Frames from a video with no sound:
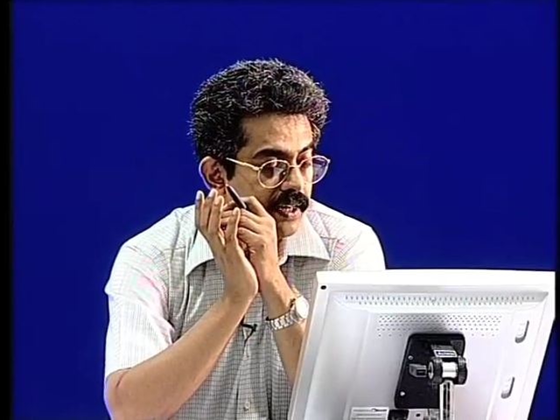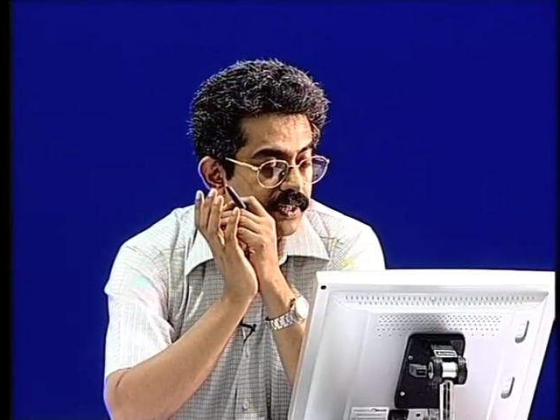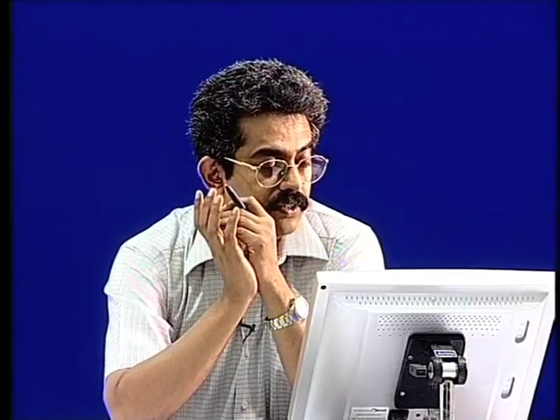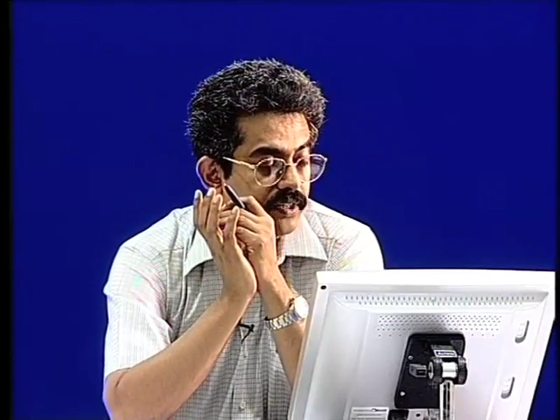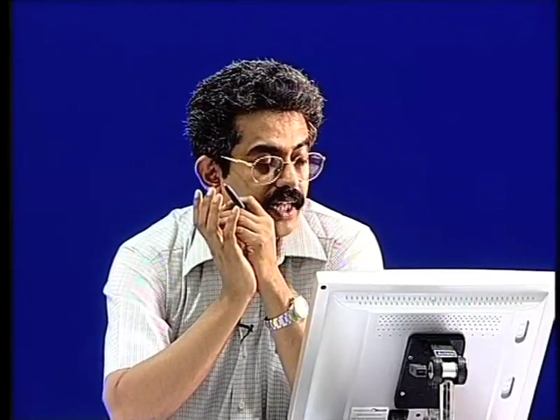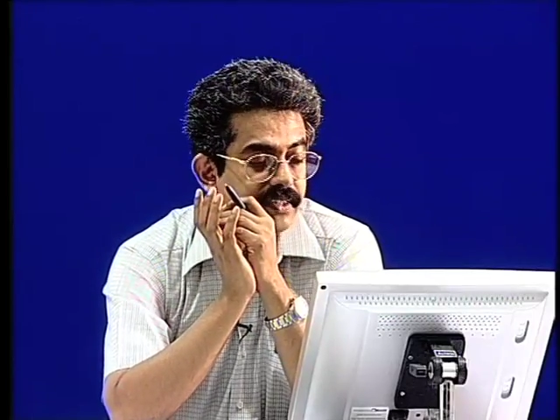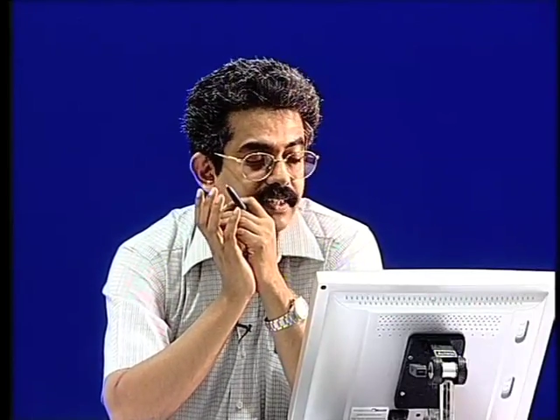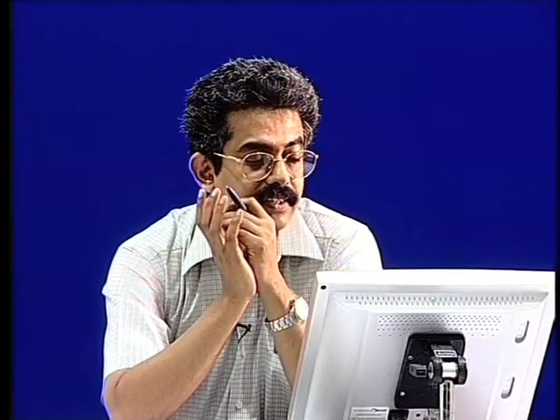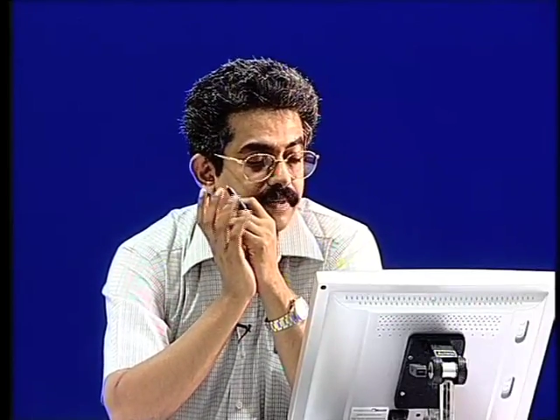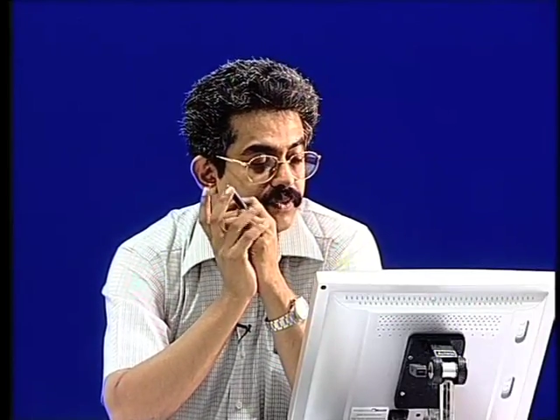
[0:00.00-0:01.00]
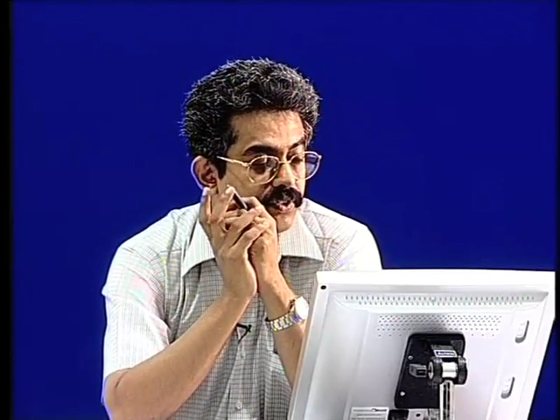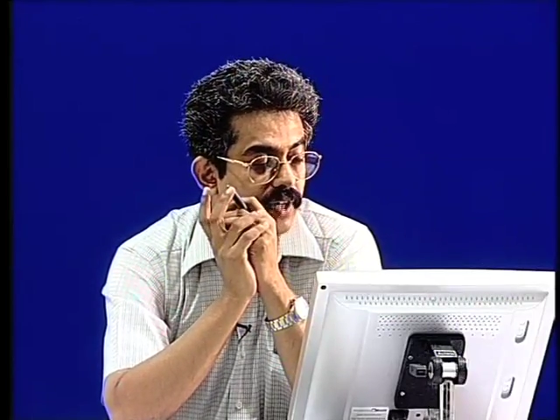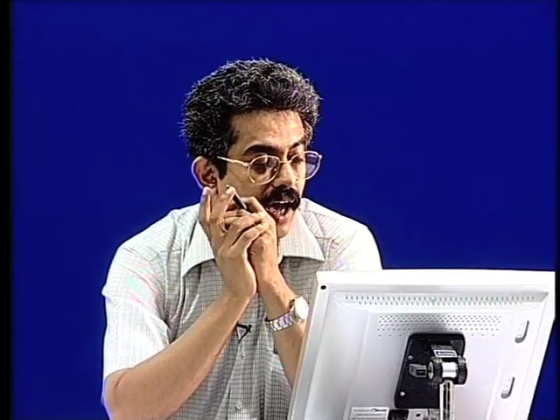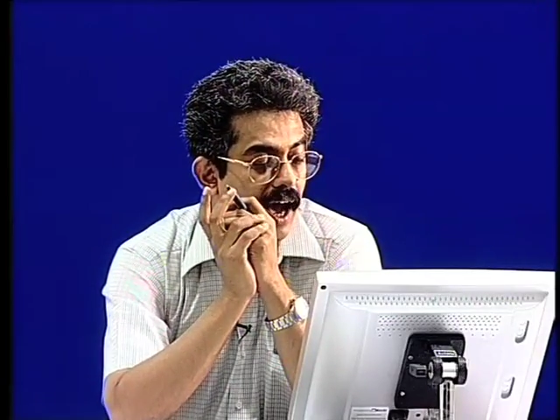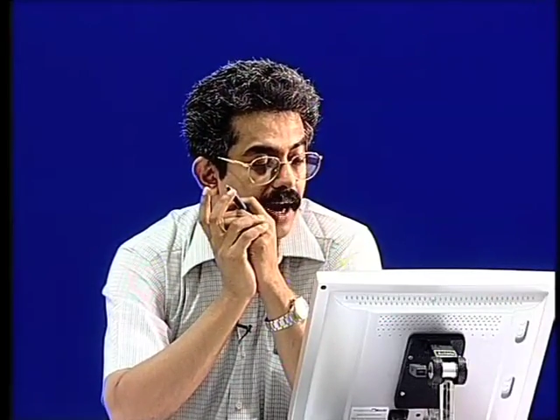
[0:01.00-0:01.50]
So, such systems
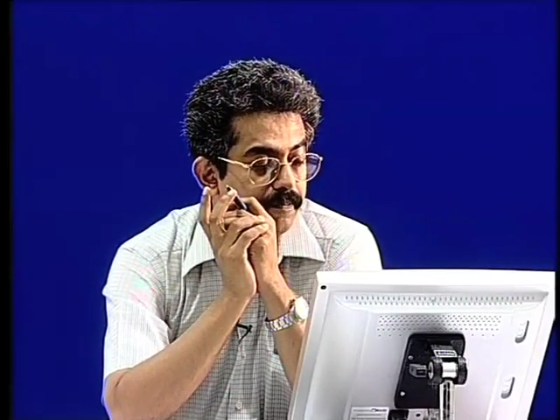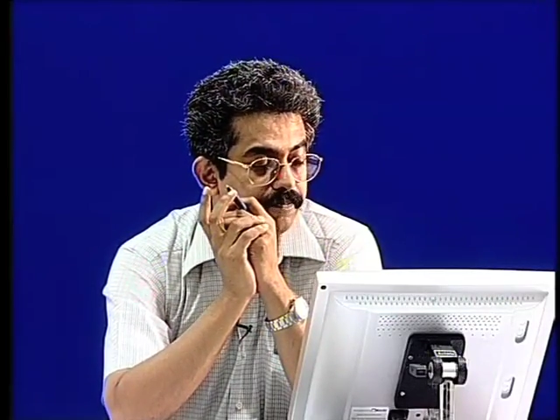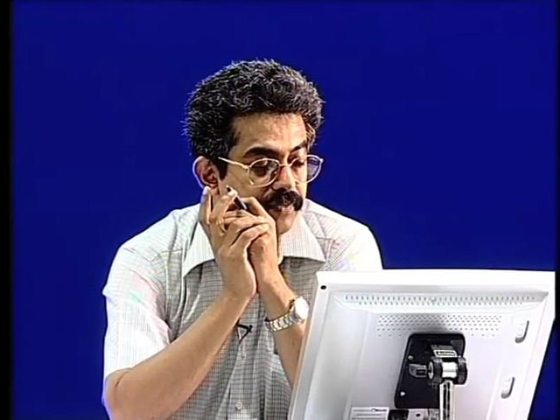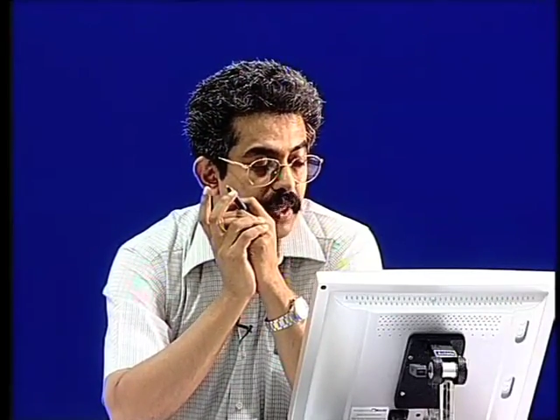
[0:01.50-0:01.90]
are the